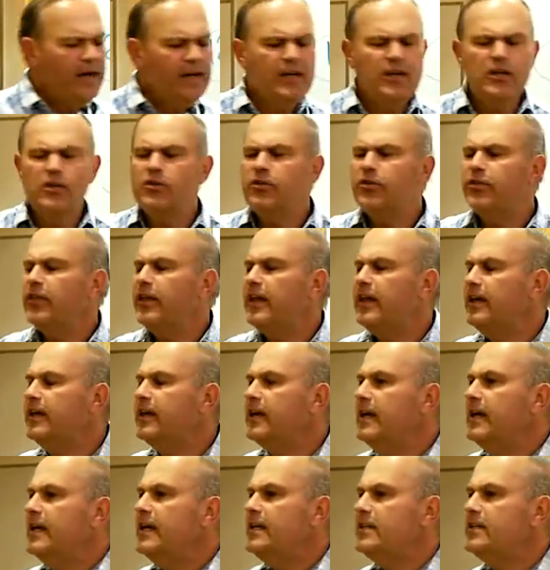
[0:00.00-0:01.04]
do you think
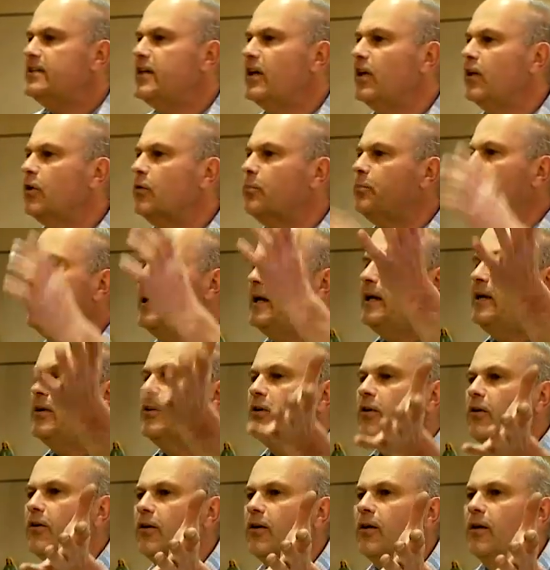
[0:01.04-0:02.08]
he's telling
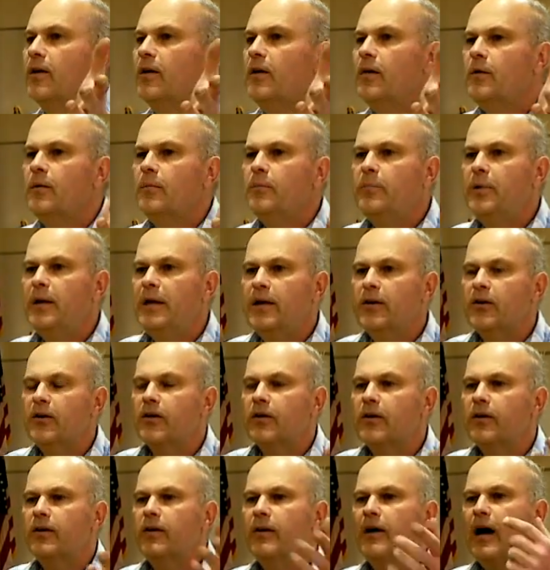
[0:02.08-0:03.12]
Peter, Peter,
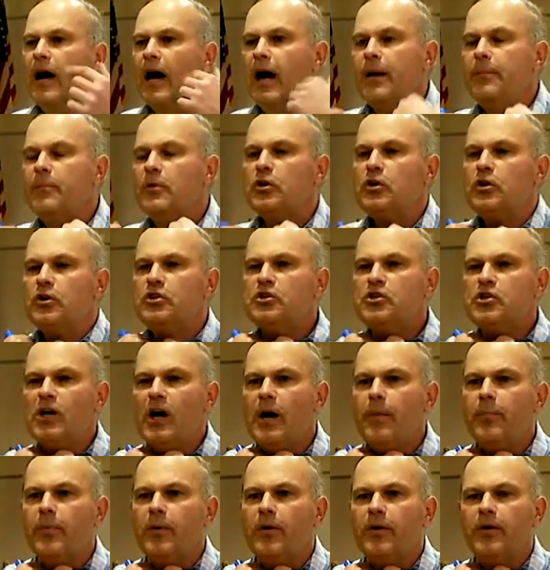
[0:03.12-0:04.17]
I'm the good
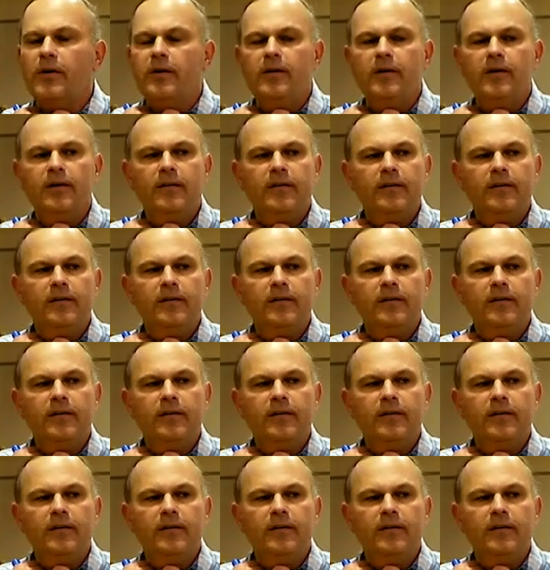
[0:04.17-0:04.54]
shepherd,